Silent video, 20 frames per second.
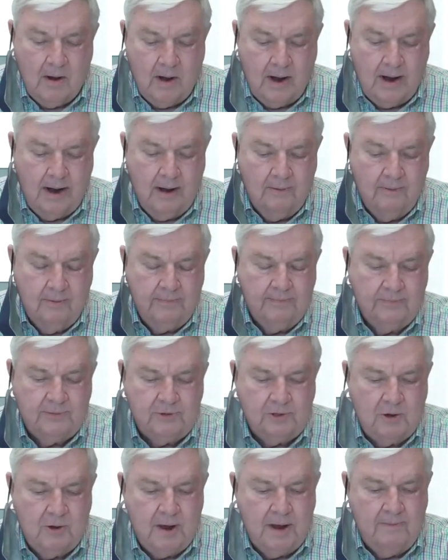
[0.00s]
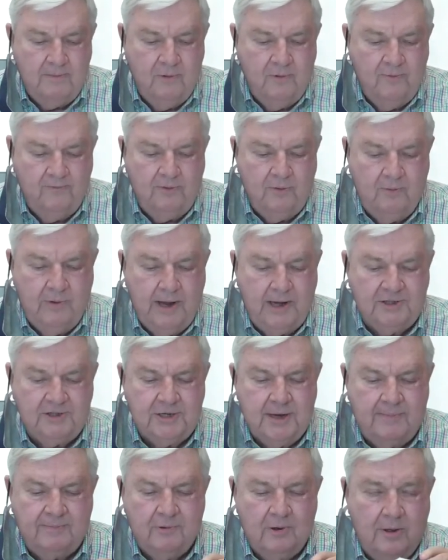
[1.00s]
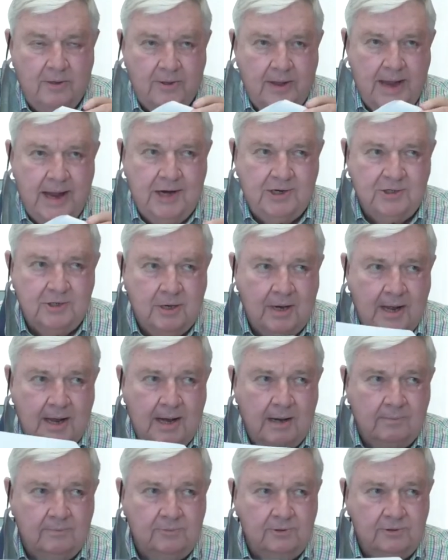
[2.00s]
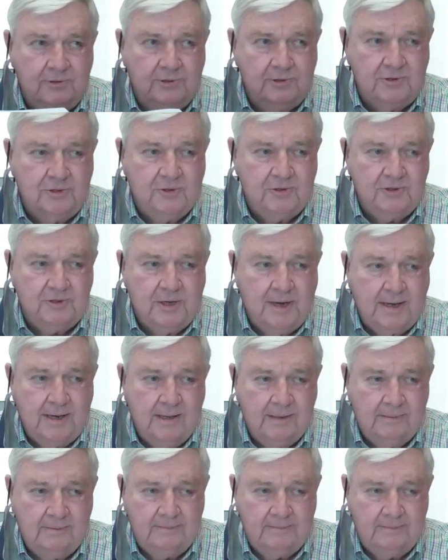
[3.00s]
All right, so I move that we accept all the action items. Is there a second?